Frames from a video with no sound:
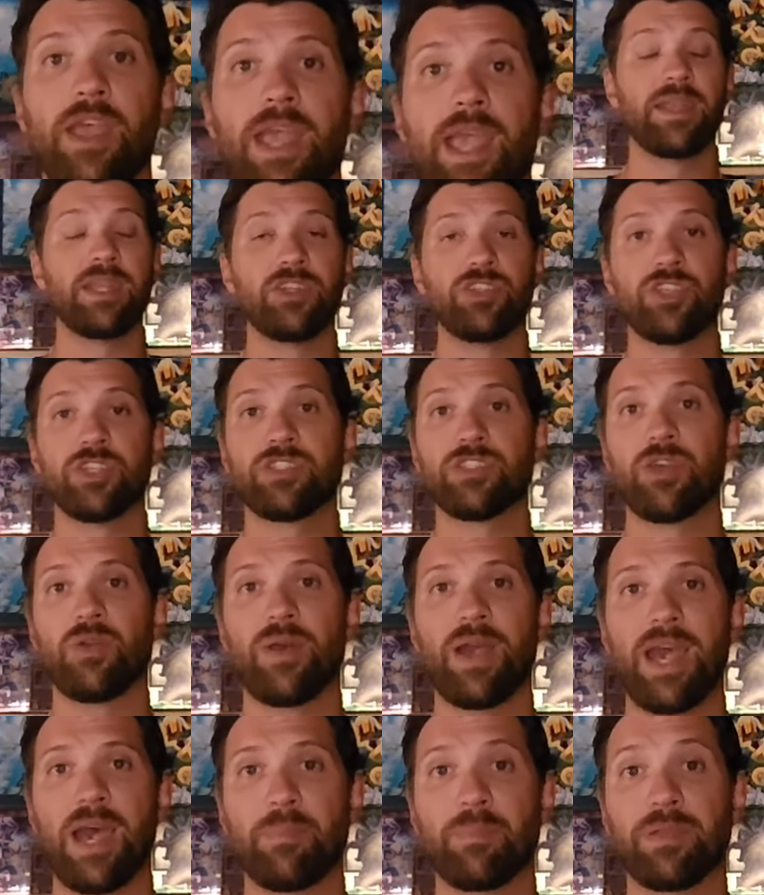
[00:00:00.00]
And it just so
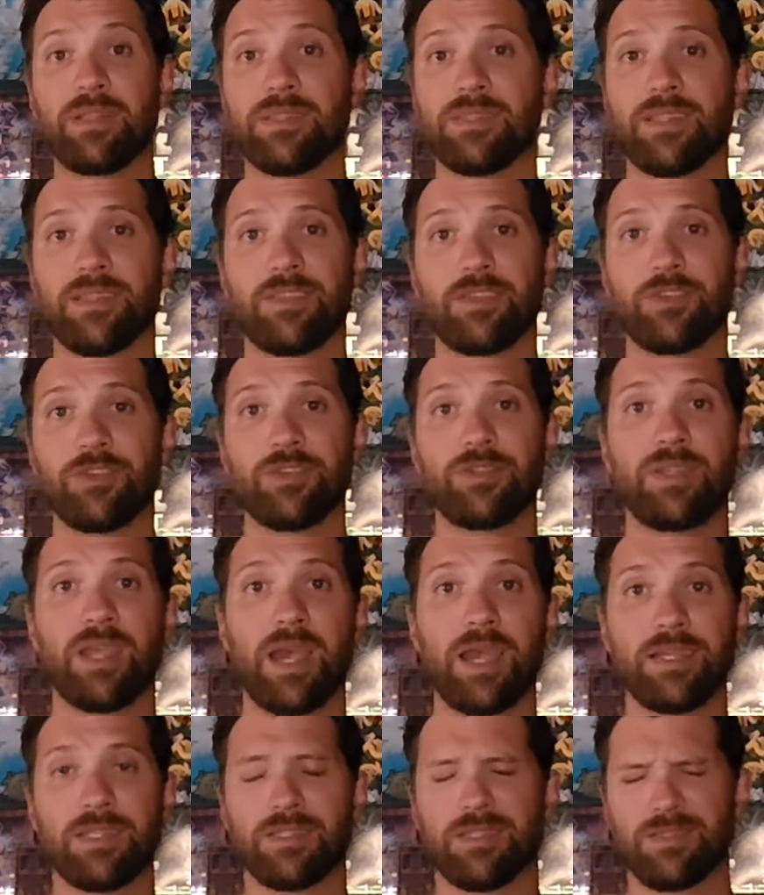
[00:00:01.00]
happens that the good
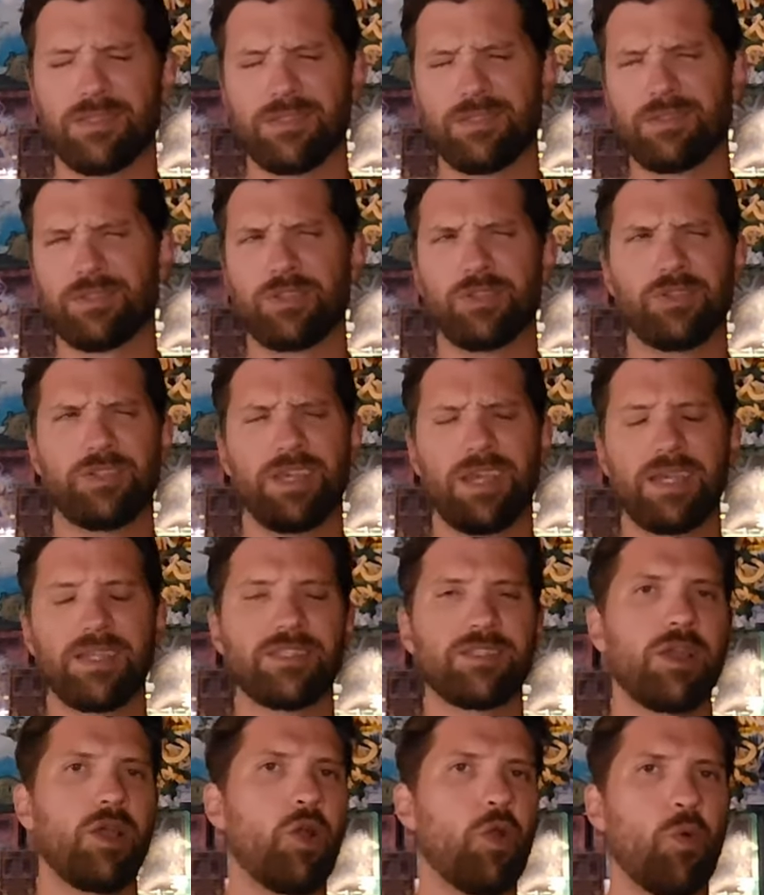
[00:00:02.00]
guys, good
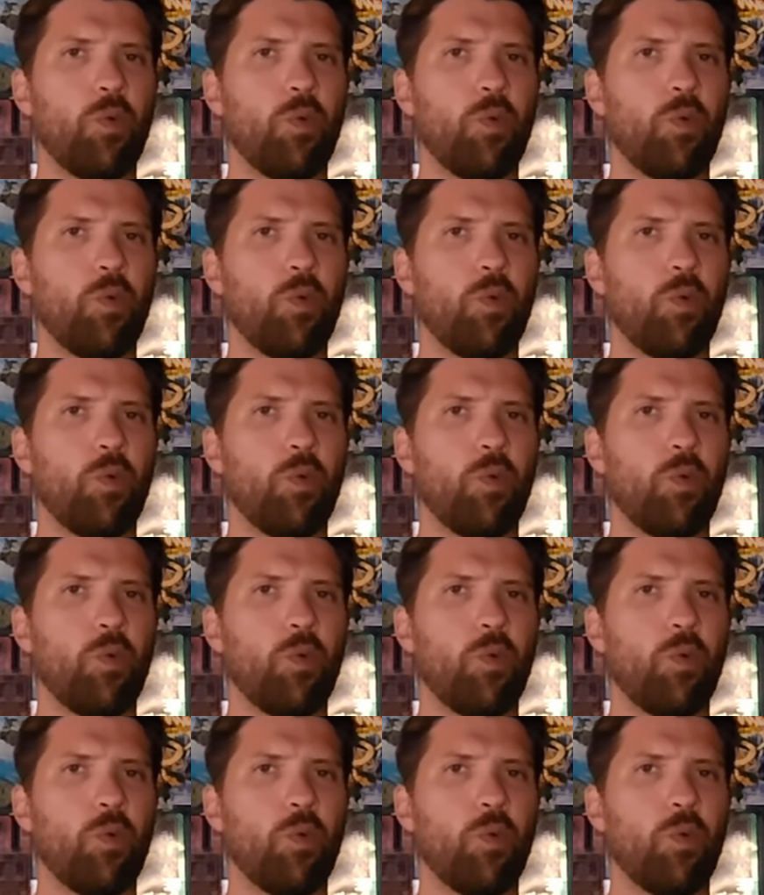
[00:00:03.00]
guys,